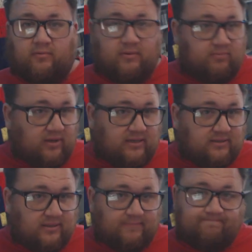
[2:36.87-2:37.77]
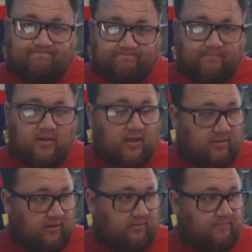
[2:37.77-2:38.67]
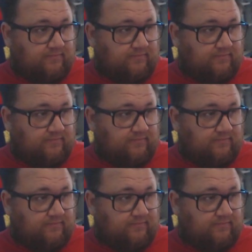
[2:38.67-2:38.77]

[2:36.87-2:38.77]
replaced it, nothing.